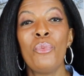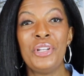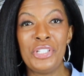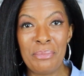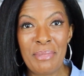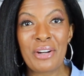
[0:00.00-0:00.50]
When
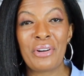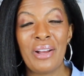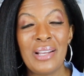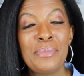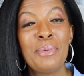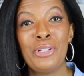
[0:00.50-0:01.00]
she met her
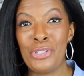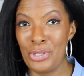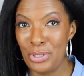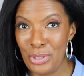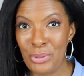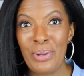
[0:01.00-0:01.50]
husband,
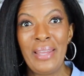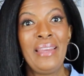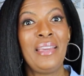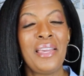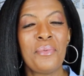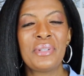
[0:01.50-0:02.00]
she knew
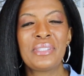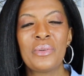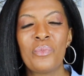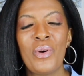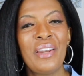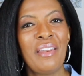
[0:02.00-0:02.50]
he was the
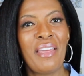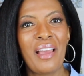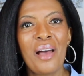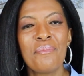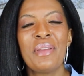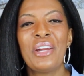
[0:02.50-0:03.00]
one and they
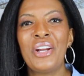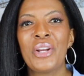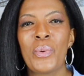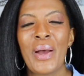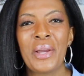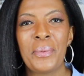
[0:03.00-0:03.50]
got married
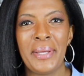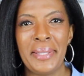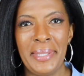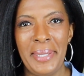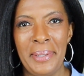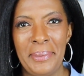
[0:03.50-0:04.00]
quite
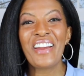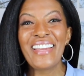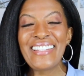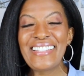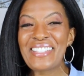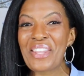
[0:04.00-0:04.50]
quickly.
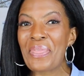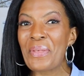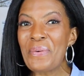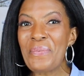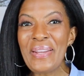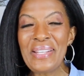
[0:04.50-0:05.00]
Friends,
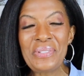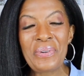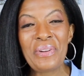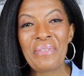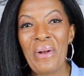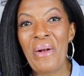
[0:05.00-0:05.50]
though we sort
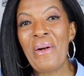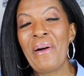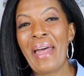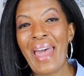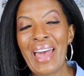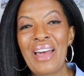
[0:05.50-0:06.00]
of all
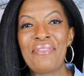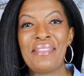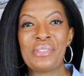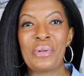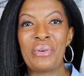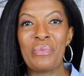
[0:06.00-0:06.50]
have
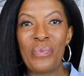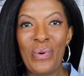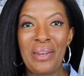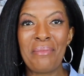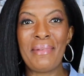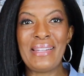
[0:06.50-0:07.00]
this sort of
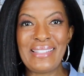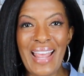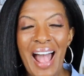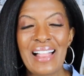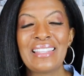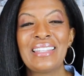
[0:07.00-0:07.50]
one
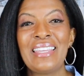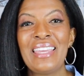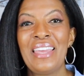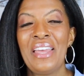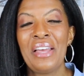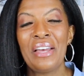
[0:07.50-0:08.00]

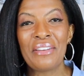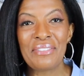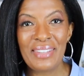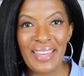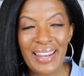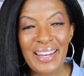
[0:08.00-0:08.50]
mentality
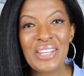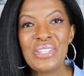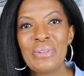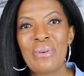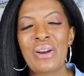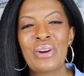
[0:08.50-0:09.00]
of getting
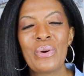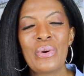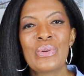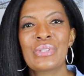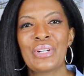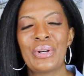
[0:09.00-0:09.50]
to our
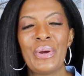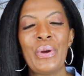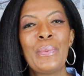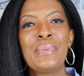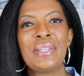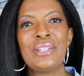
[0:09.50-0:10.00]
goals and our
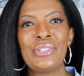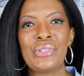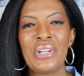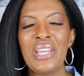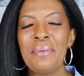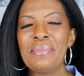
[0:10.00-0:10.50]
hopes and
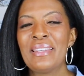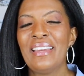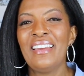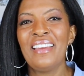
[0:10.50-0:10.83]
dreams,